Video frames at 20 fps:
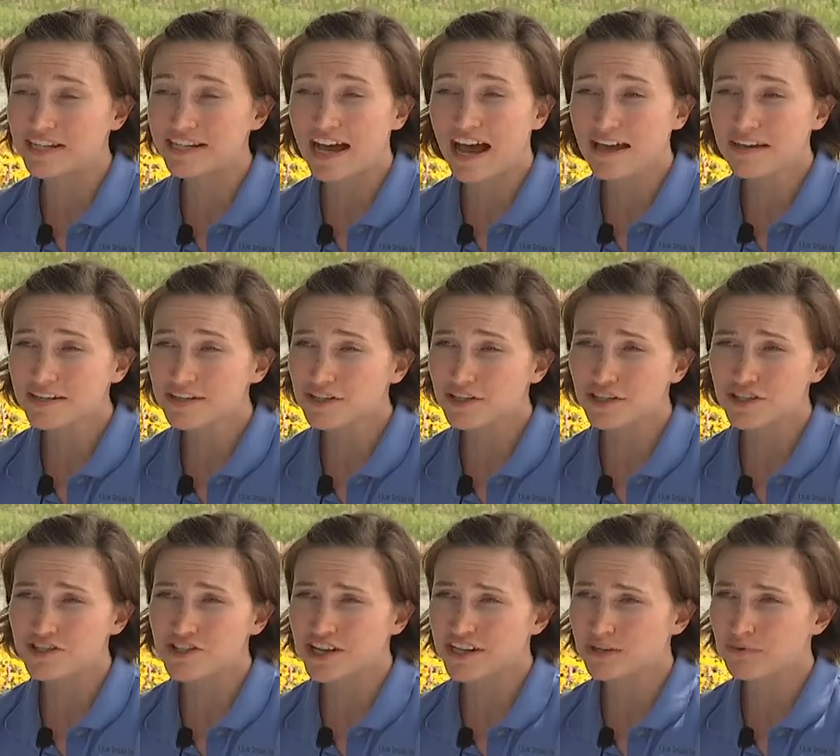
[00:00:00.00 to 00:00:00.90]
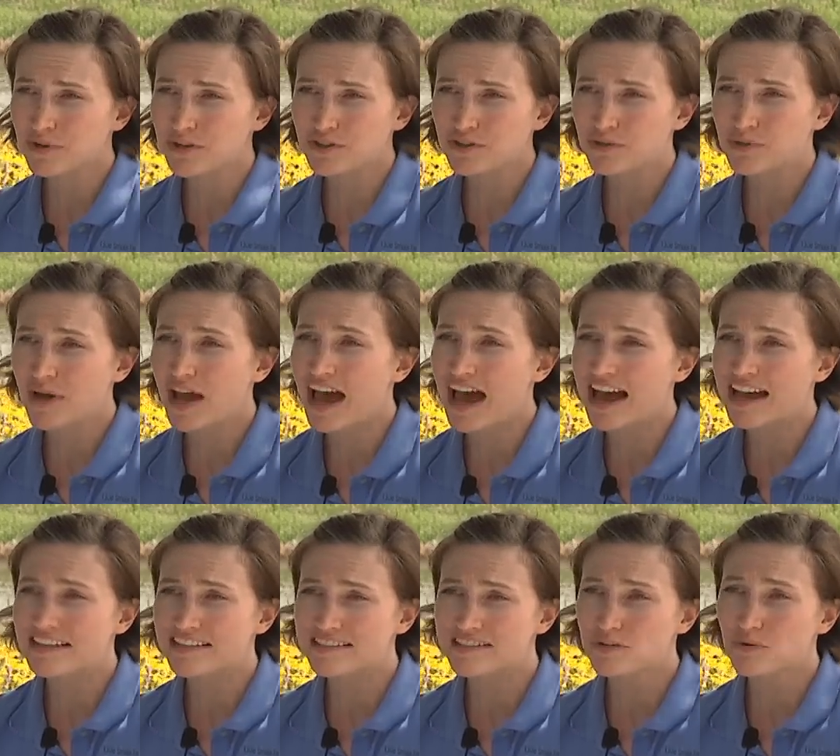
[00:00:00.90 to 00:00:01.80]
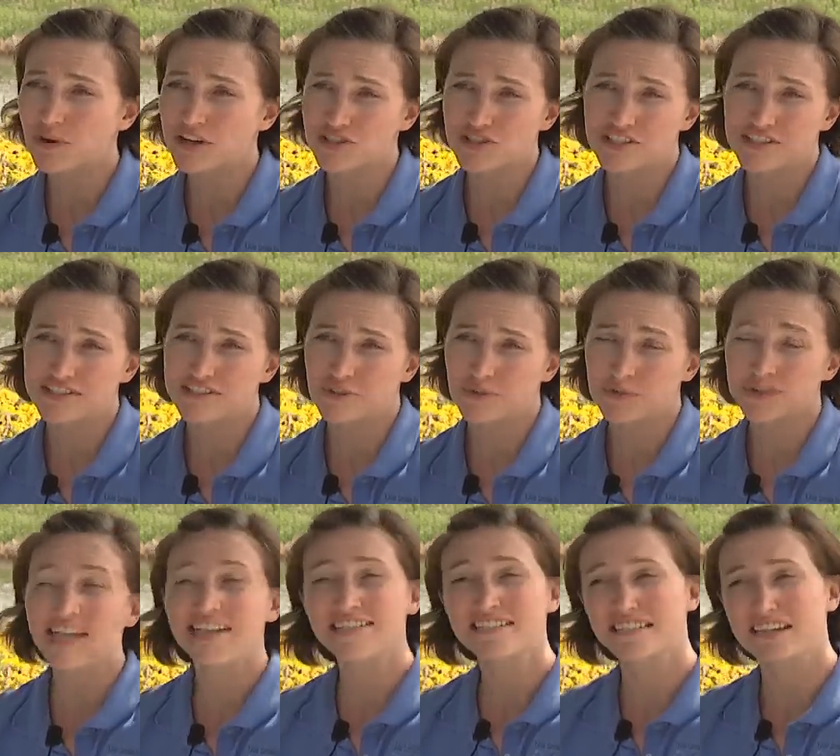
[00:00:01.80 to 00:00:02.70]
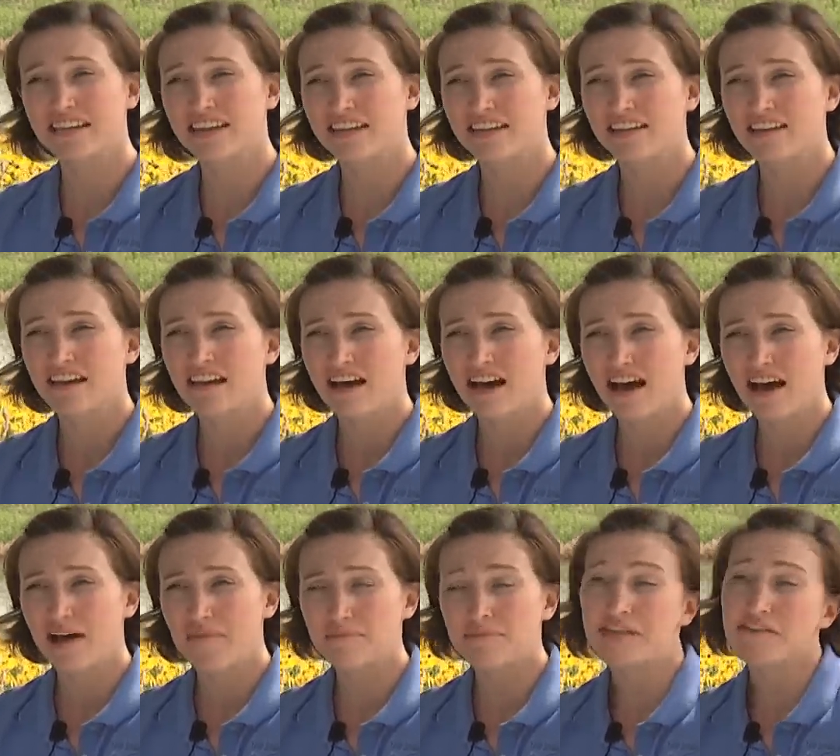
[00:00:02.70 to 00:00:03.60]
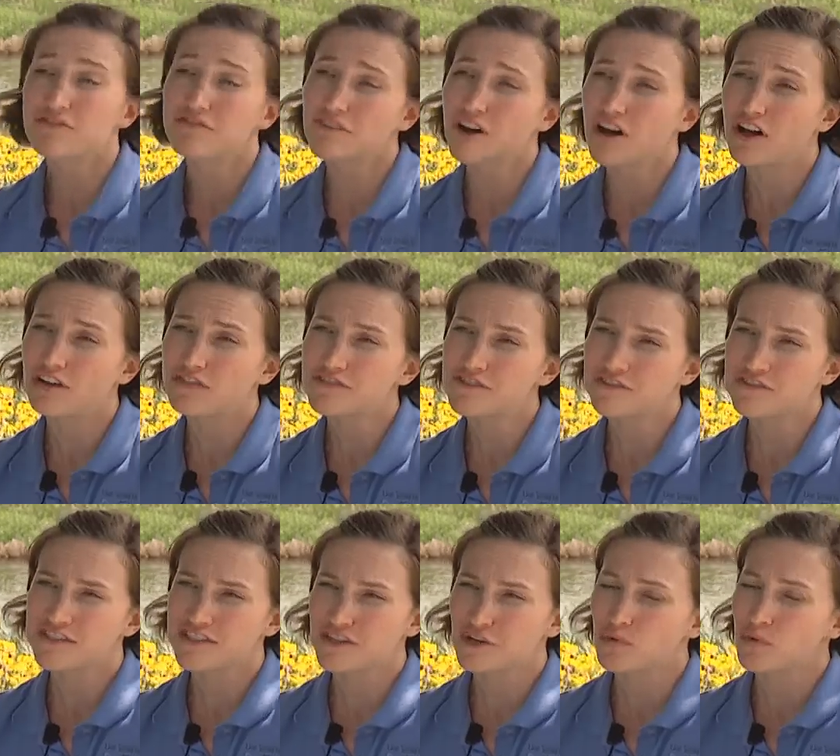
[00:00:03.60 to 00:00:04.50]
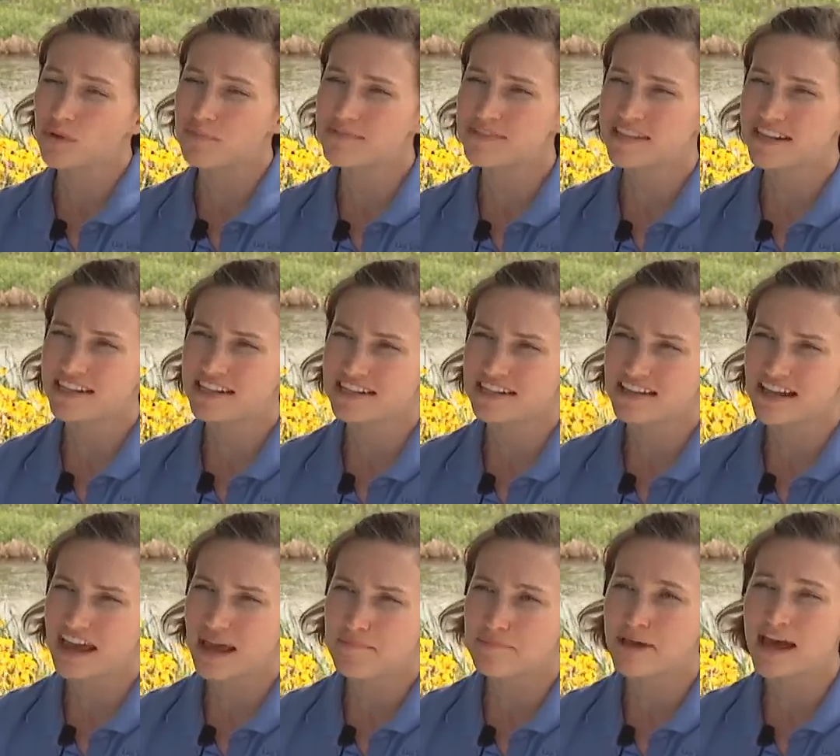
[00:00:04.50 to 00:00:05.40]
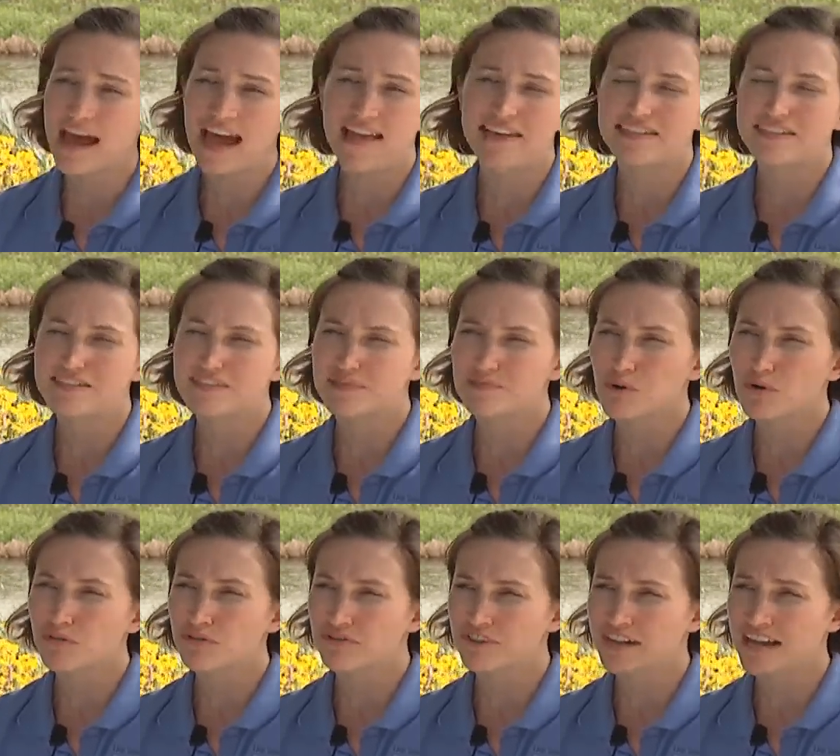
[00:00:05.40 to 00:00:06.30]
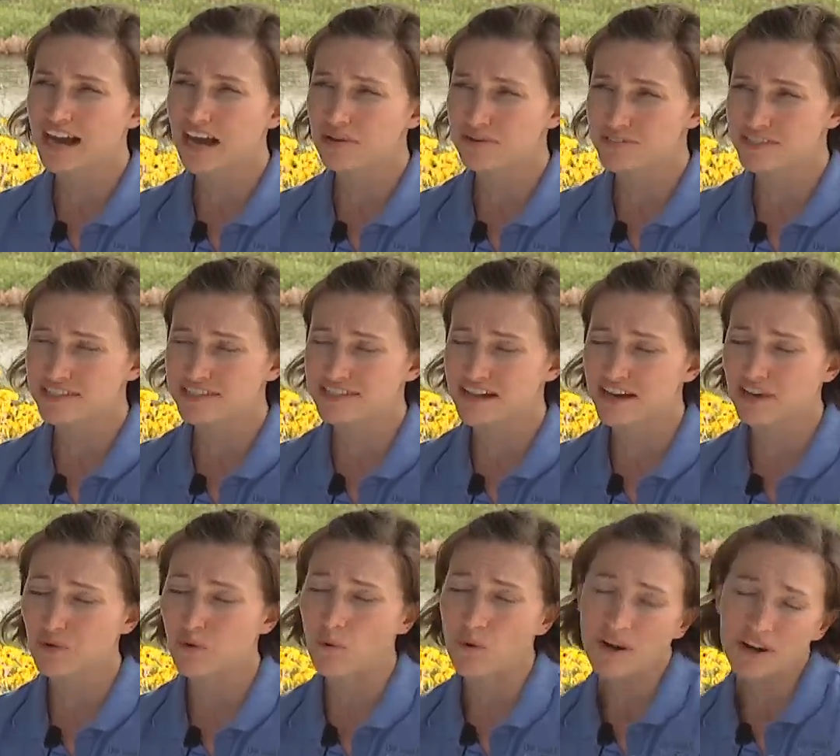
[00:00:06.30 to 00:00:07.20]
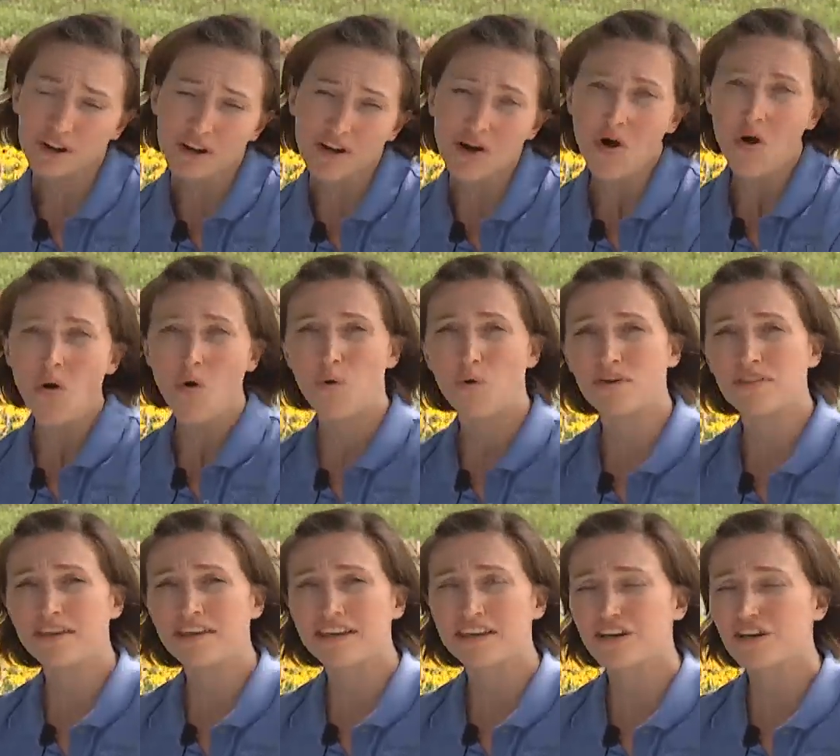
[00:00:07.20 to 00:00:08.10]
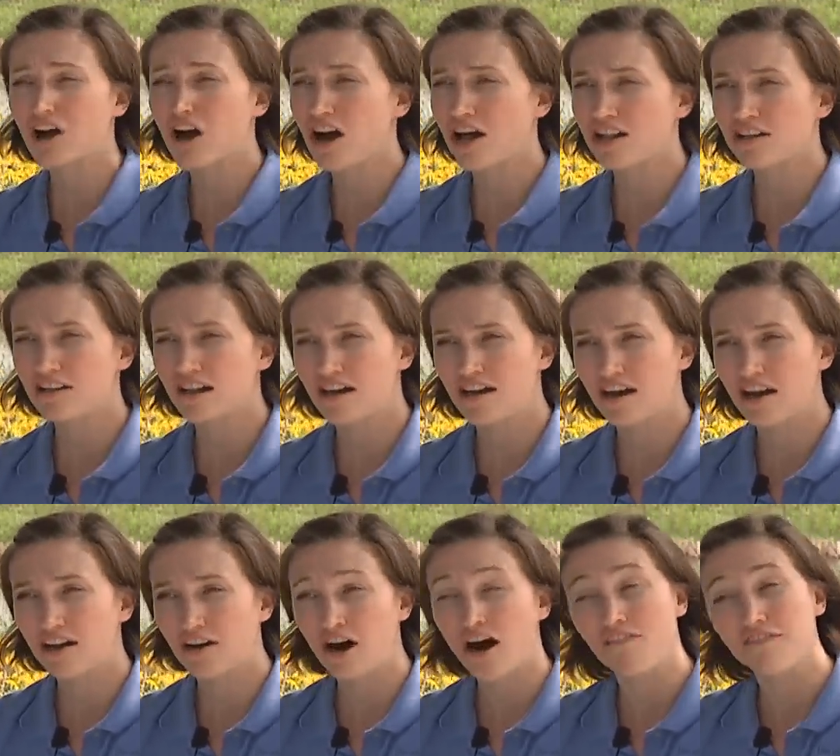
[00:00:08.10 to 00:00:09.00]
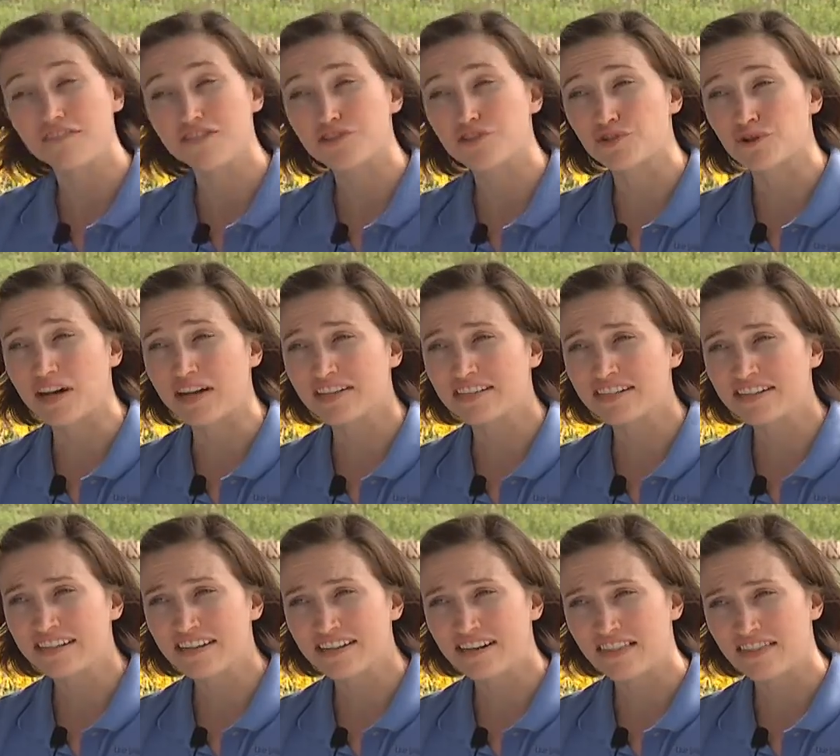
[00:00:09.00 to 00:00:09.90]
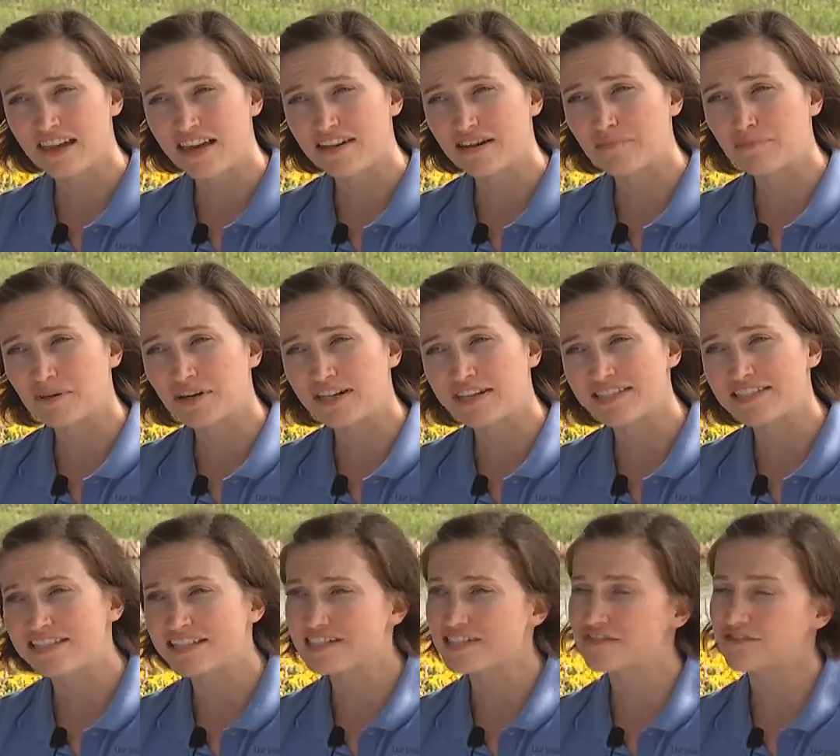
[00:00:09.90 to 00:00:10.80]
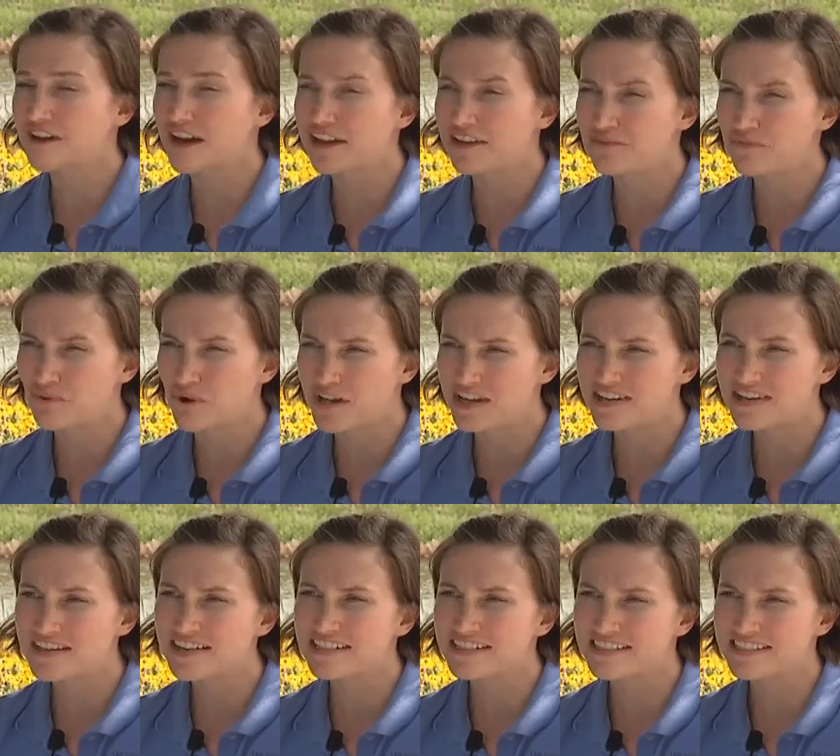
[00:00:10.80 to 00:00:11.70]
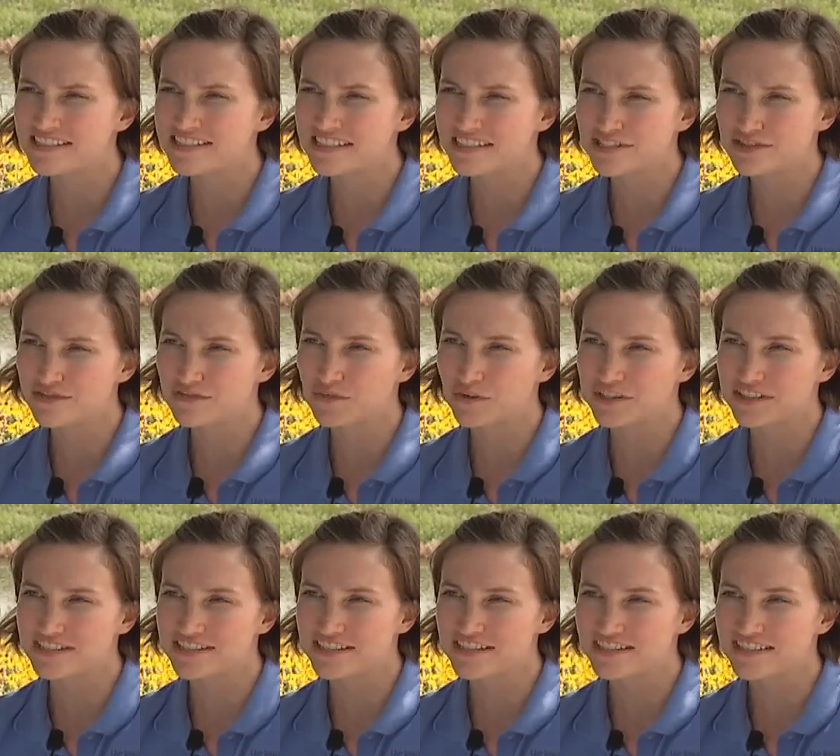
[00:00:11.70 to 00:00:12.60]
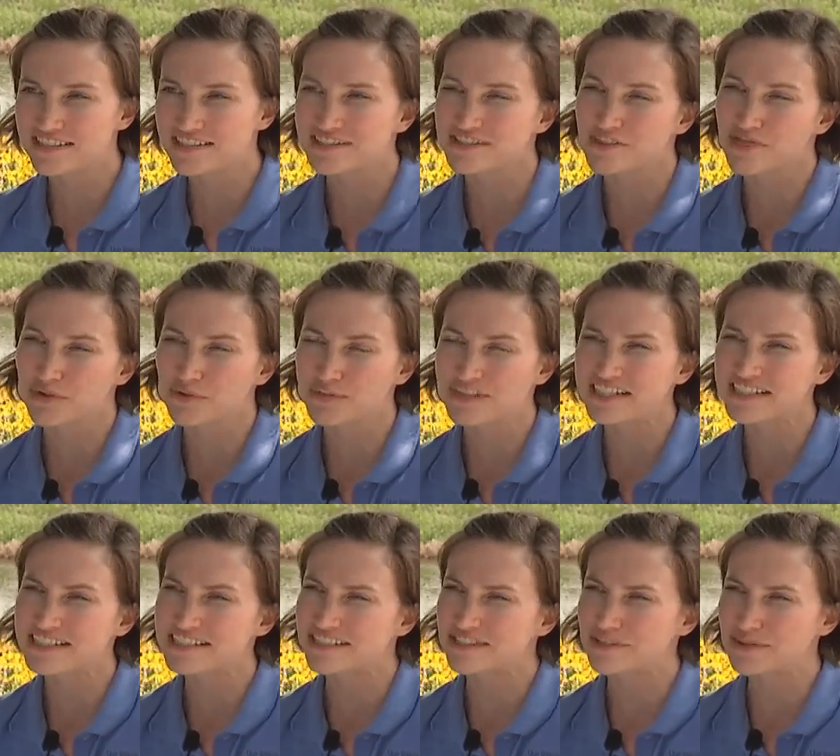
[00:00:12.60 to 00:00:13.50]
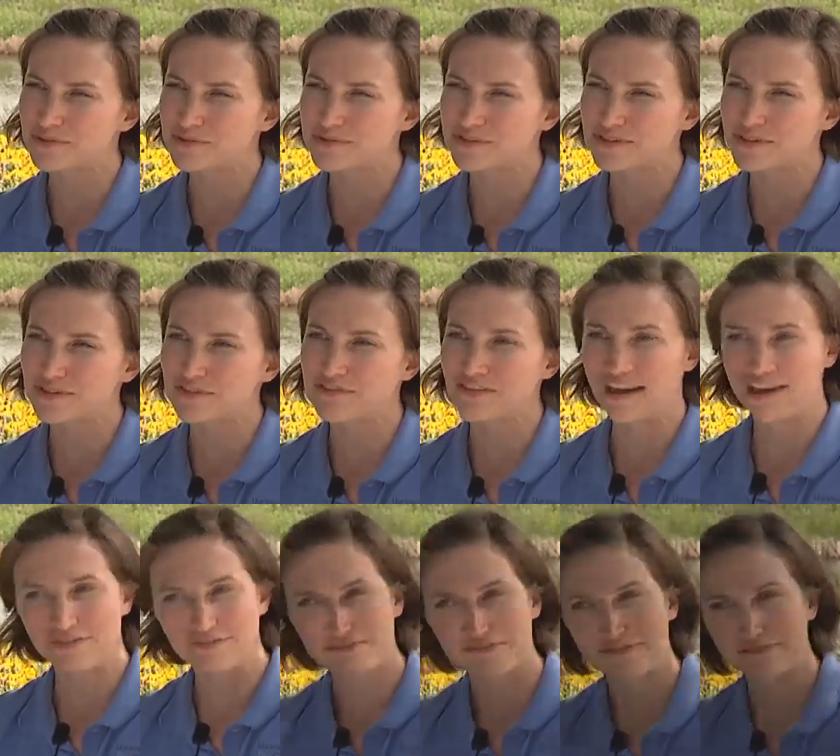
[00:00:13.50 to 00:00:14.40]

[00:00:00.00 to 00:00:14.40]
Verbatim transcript: I'd encourage anyone who has questions or would like to get um, involved to visit our website at mnsmokefreehousing.org or they can call uh, our office directly and that number is 651 646 3005.